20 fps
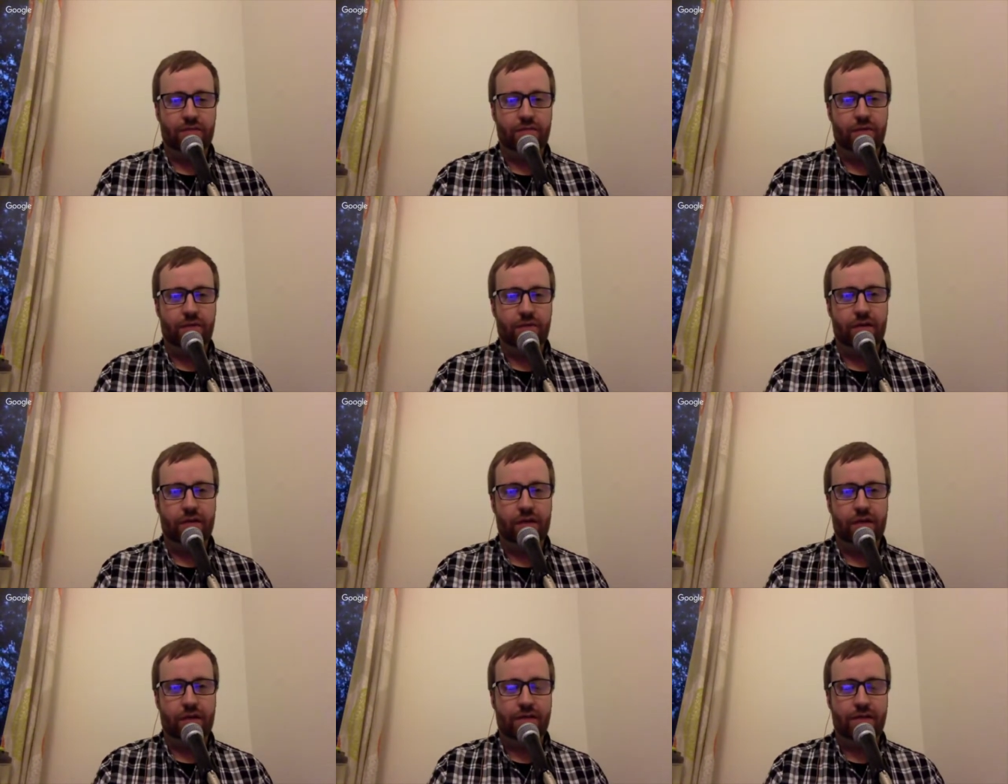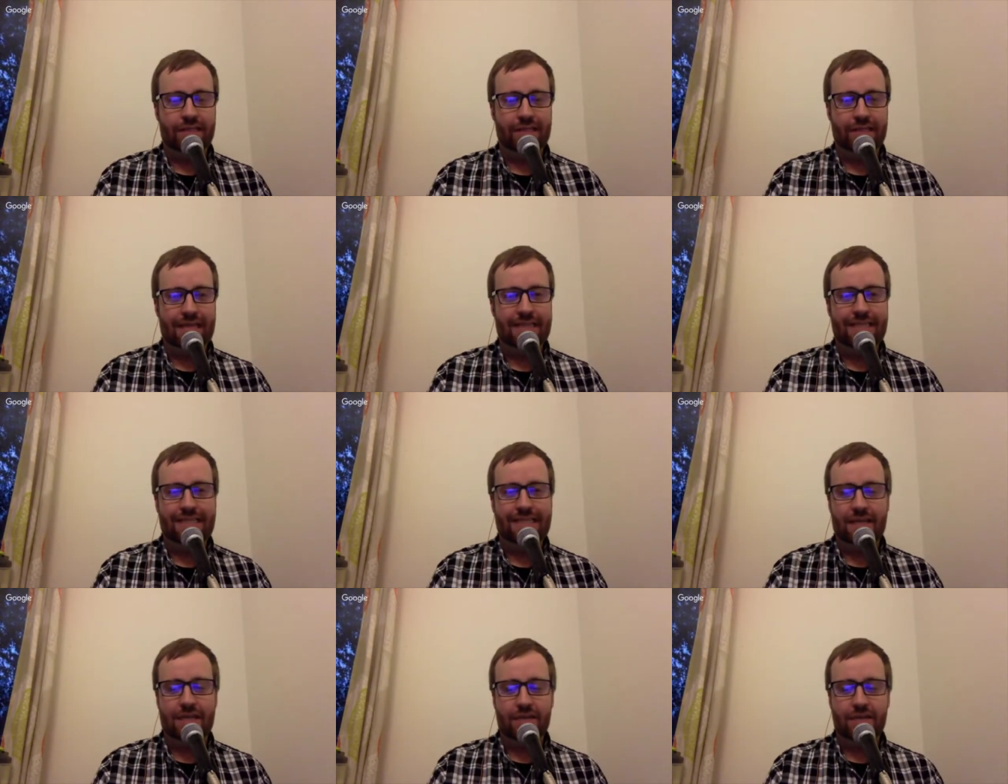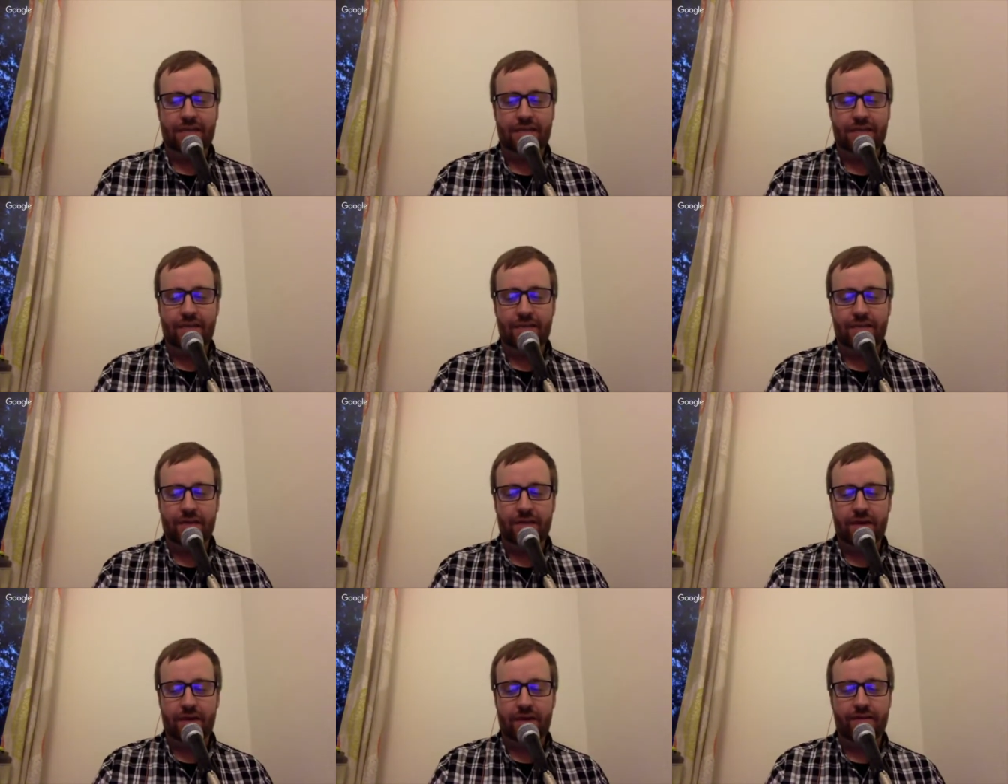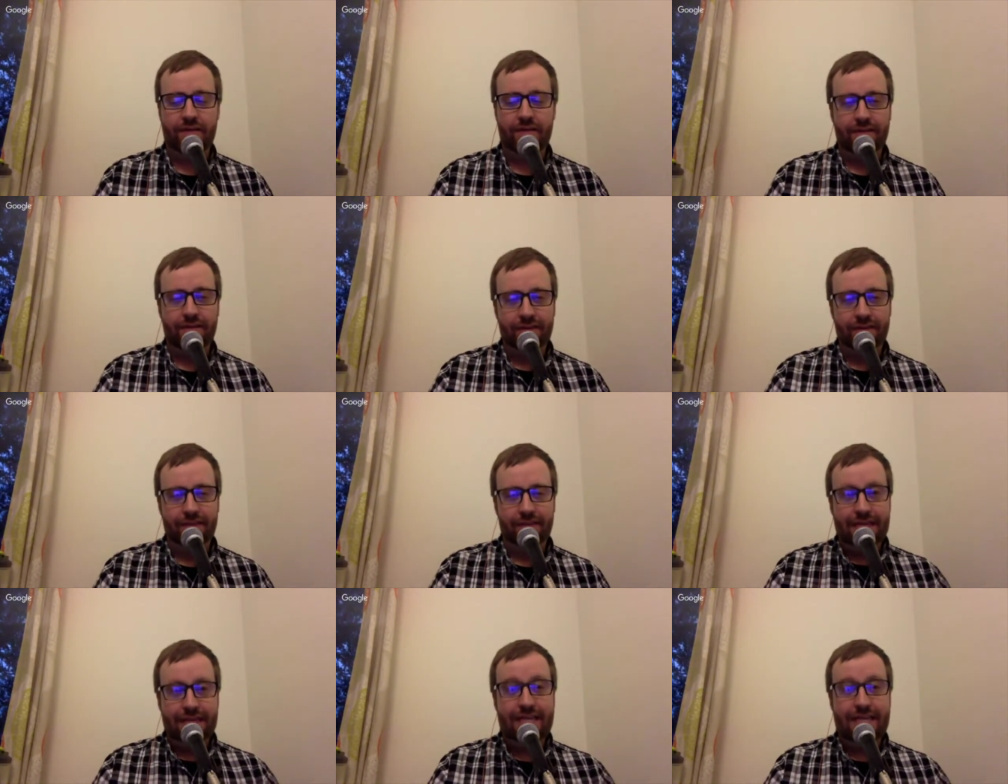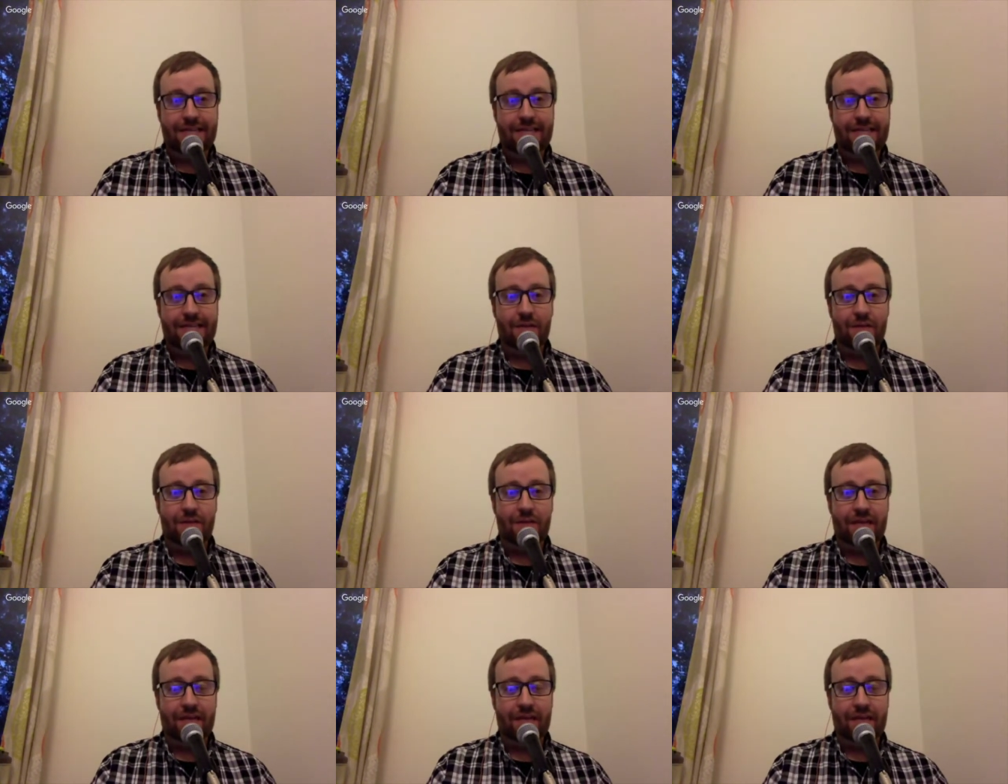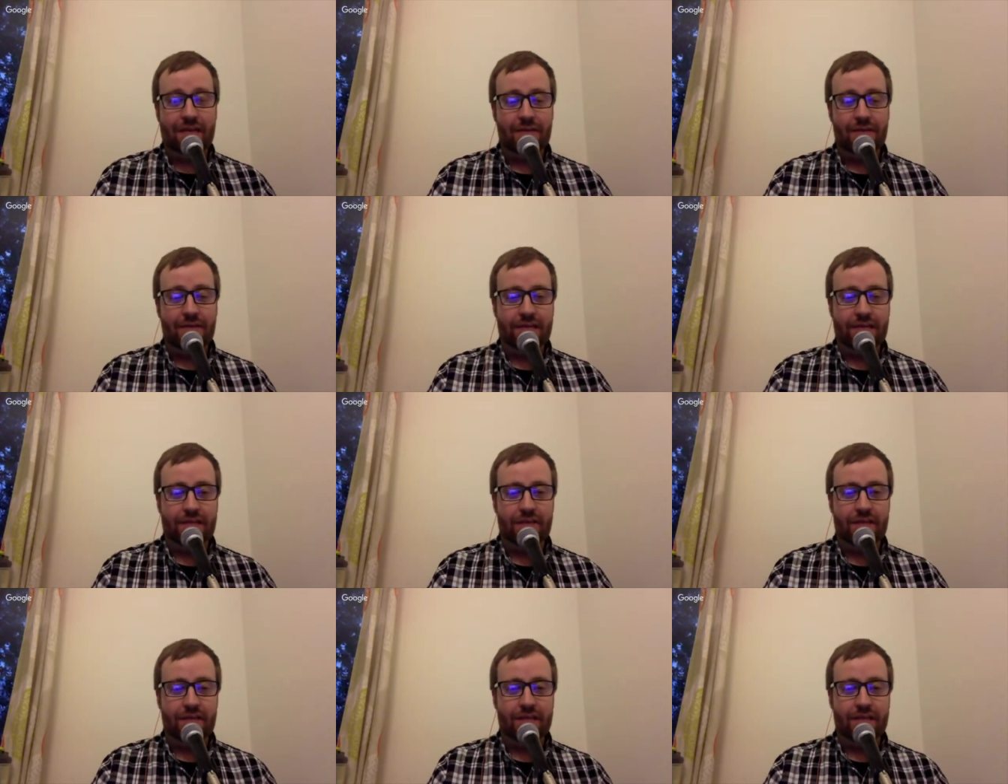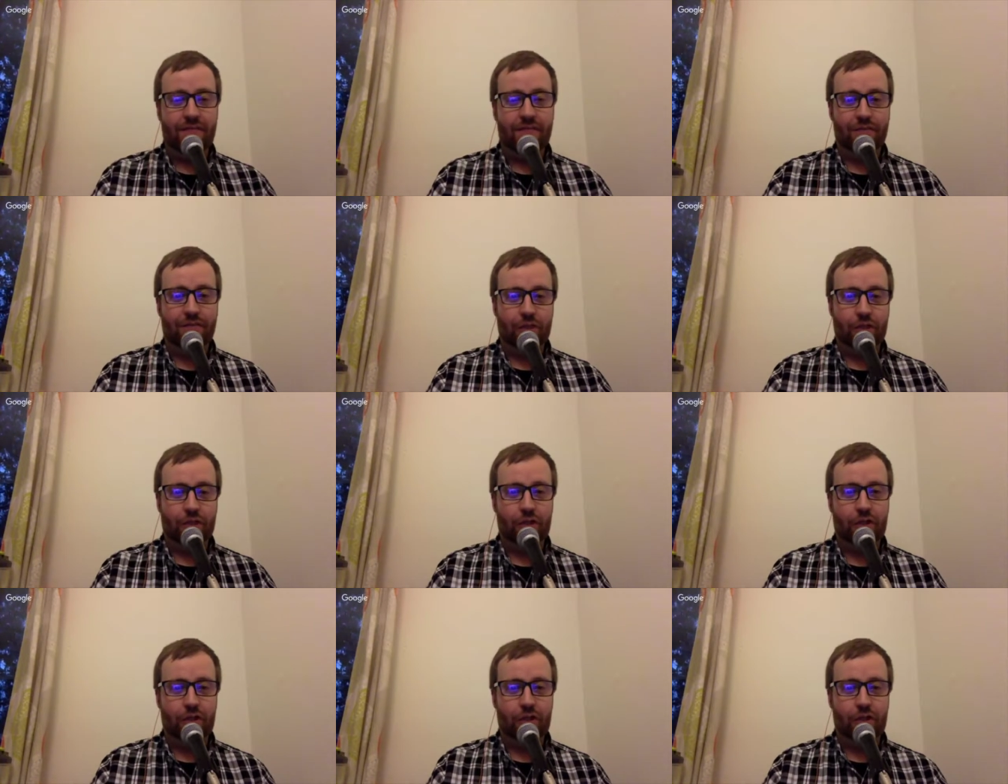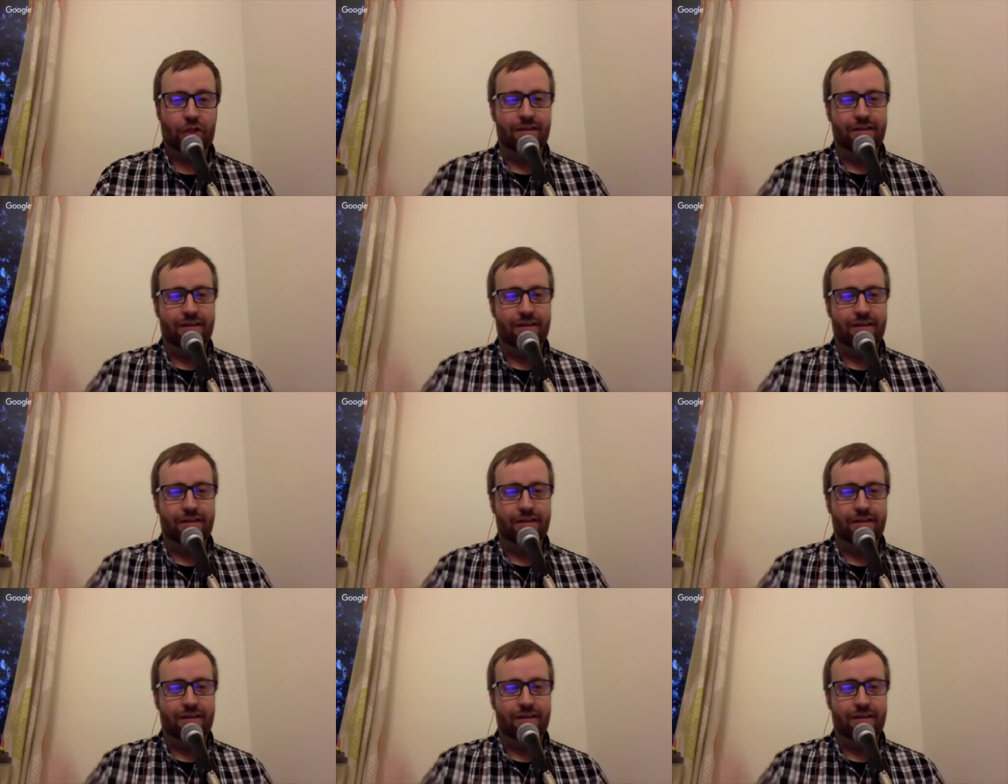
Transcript: There you go. That's the last thing I'll say about it. It is on my game of the year list for sure.